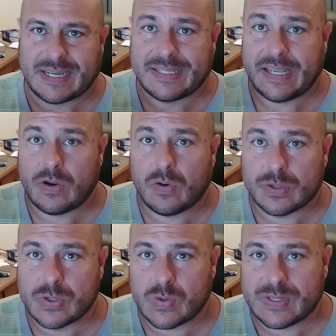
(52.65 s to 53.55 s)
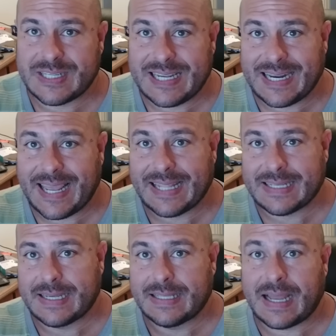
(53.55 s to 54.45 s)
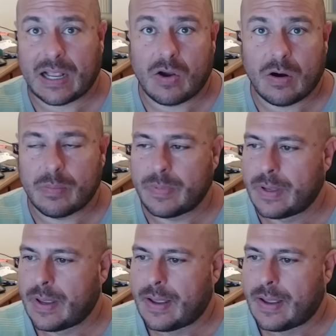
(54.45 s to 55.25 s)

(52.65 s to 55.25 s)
I think also cnet.com,